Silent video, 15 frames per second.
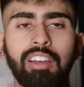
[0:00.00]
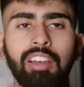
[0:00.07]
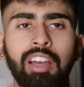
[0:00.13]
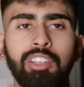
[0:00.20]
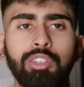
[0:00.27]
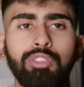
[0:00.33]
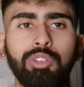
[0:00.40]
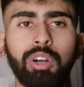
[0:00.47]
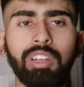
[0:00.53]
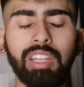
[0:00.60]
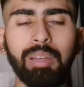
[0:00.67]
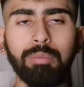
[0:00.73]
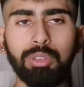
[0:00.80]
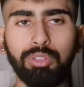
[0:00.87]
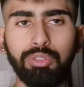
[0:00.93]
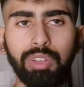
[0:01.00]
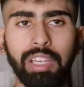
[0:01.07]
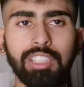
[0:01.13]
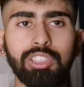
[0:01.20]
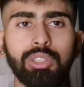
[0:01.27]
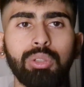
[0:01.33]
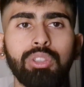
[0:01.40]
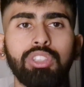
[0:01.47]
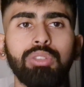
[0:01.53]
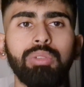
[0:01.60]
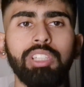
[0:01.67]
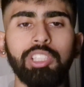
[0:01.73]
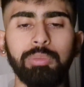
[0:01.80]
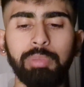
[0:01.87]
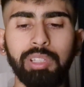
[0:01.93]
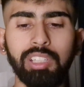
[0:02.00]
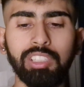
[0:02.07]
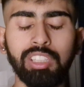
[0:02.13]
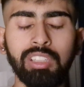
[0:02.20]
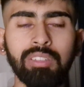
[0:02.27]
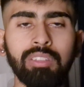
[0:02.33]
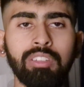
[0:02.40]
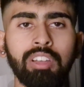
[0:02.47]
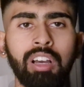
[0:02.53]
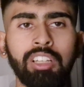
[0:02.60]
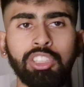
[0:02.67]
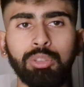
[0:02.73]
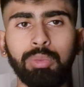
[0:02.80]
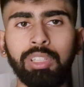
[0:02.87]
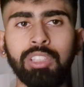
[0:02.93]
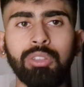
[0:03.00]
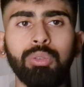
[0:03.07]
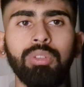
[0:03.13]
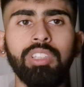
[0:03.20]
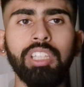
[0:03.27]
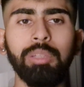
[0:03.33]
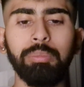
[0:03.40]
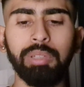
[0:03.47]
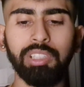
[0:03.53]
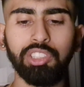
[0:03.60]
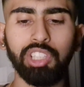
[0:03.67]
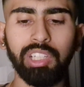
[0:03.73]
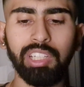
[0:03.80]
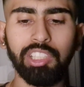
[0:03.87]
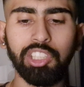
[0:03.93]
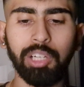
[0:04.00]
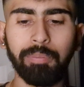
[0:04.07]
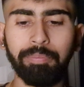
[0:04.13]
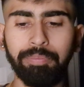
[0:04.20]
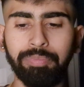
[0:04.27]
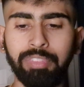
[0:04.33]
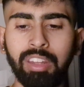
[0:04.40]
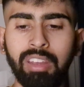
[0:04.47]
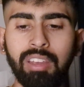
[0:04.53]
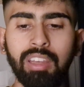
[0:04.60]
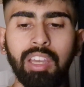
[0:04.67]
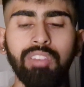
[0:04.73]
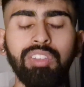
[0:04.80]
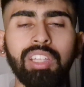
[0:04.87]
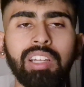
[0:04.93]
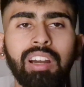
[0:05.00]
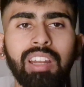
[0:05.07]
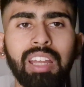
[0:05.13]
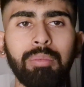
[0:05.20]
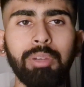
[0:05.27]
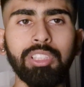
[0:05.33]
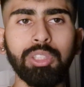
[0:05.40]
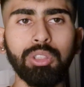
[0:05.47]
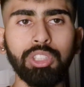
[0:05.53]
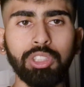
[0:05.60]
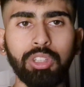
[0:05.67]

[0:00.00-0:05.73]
You've got him to face those 3 spinners in Ashwin, Kuldeep and Jadeja. Iftikhar Ahmed's also